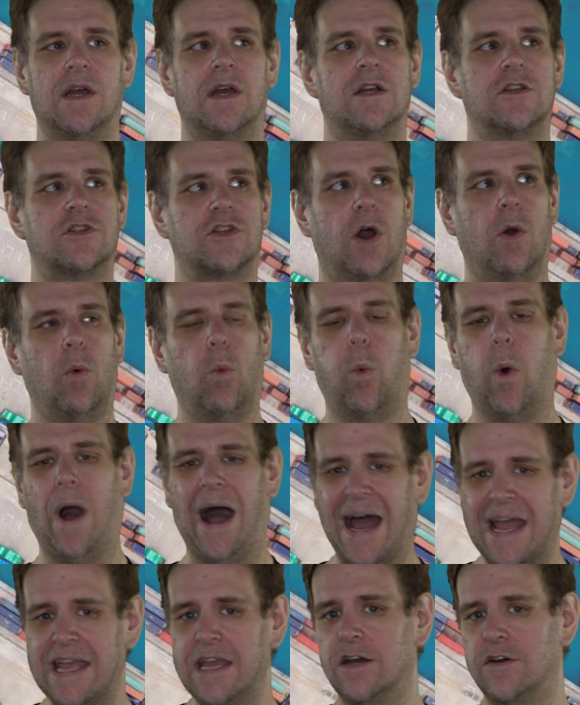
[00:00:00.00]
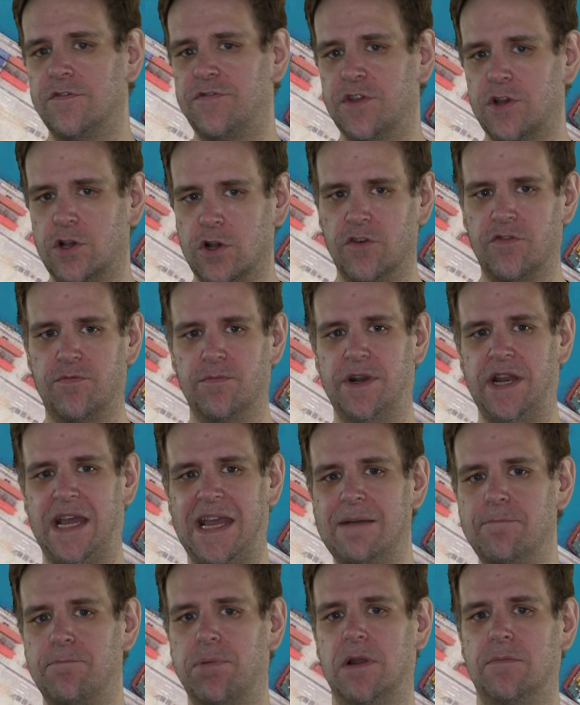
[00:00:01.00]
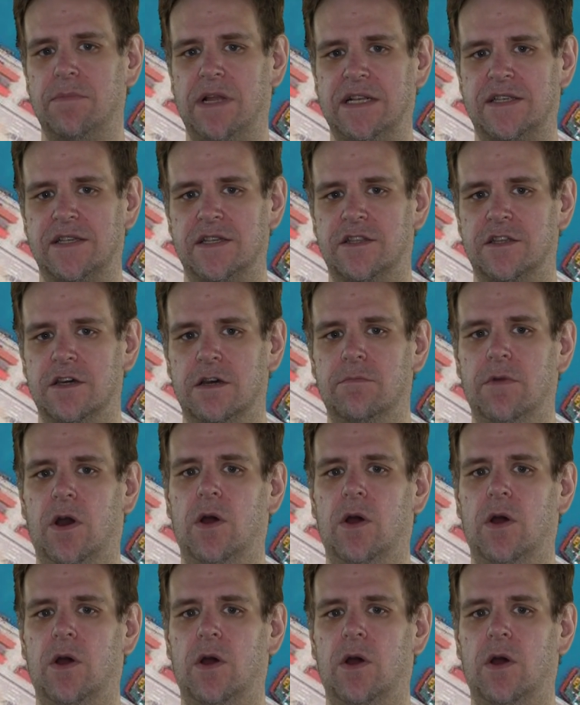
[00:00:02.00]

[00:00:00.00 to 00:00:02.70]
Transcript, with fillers: So why have the government implemented them